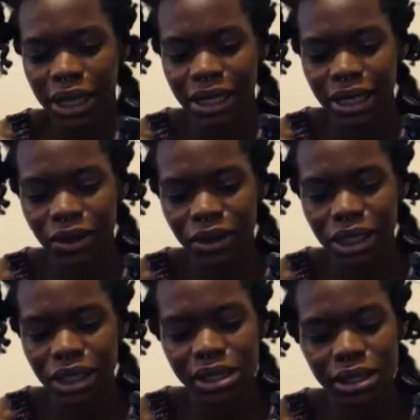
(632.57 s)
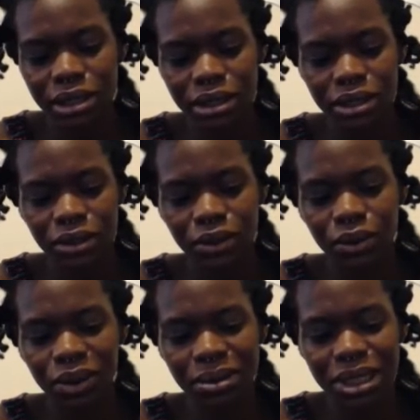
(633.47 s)
Now this,
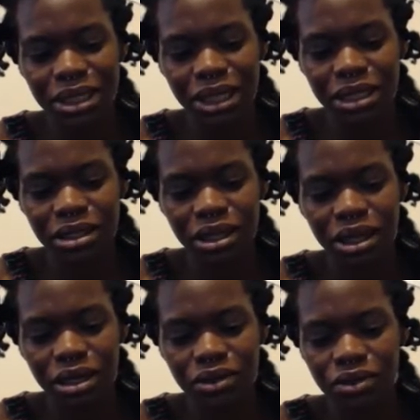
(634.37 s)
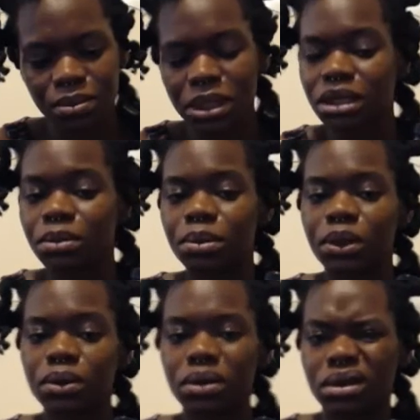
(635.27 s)
although it says one hundred percent
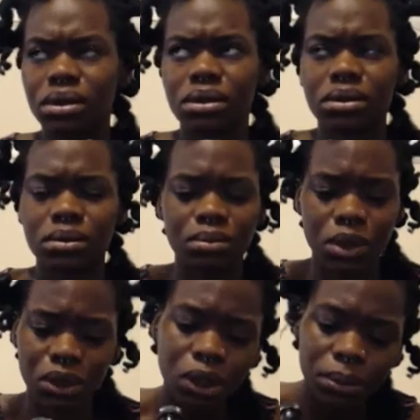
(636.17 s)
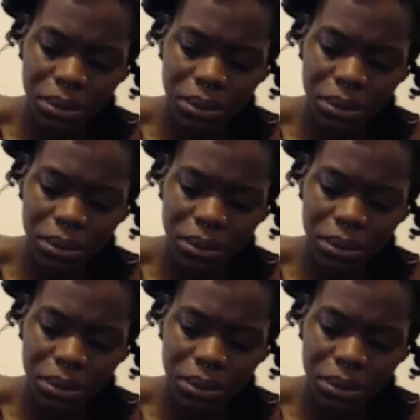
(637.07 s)
pure, it's not,